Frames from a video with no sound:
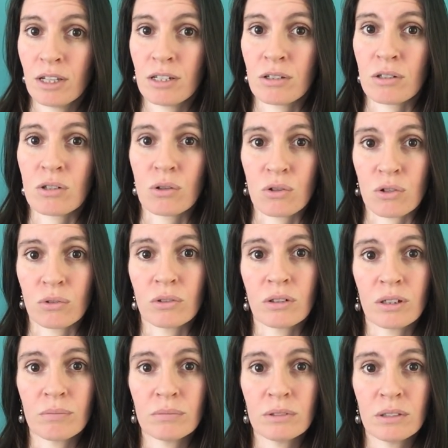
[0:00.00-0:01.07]
is a social
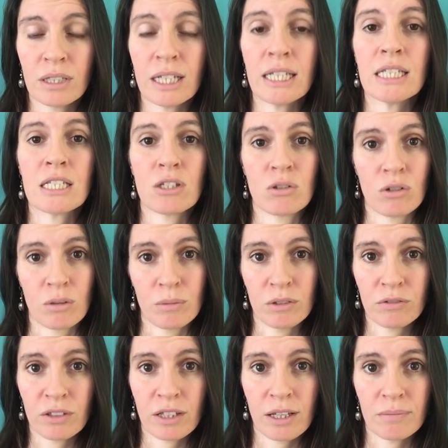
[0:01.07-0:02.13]
norm. It is normal
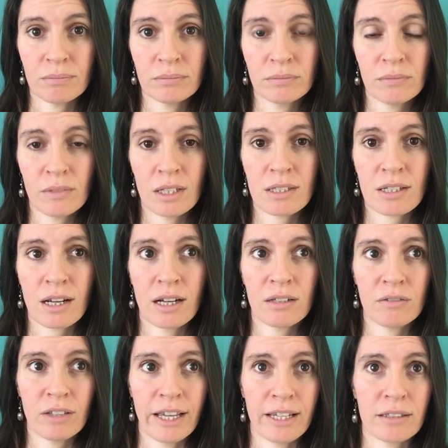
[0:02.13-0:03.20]
for them. It's kind
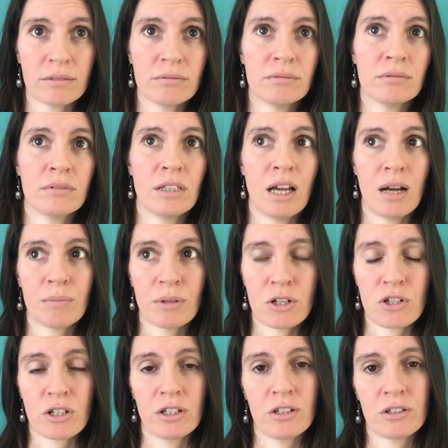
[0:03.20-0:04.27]
of like not
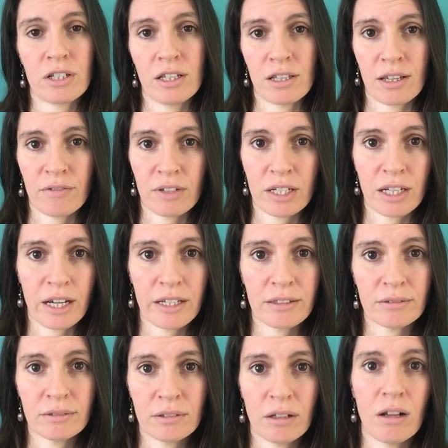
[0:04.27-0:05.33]
brushing your teeth every
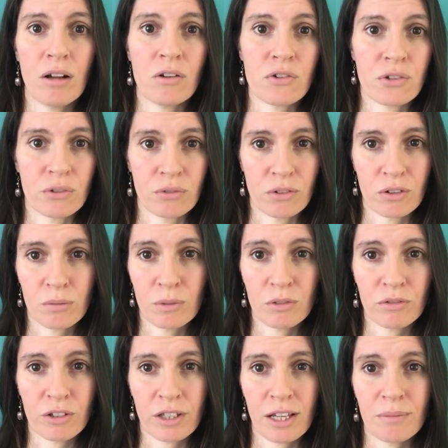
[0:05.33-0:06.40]
night. Also
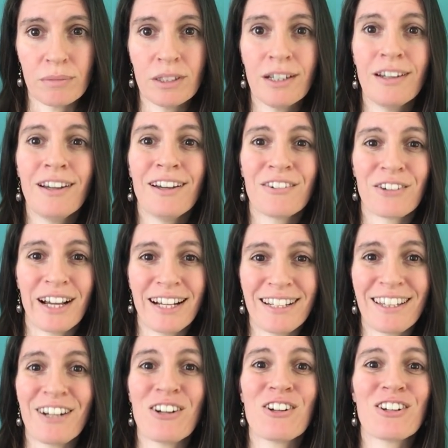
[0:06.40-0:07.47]
normal for them,
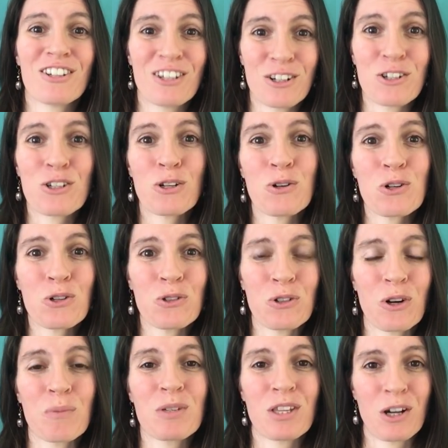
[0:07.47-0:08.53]
right? They're social
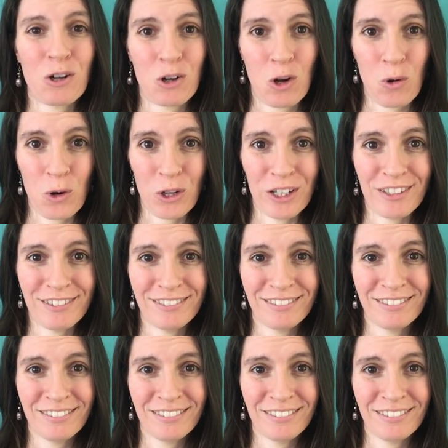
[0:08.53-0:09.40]
norms that are no good.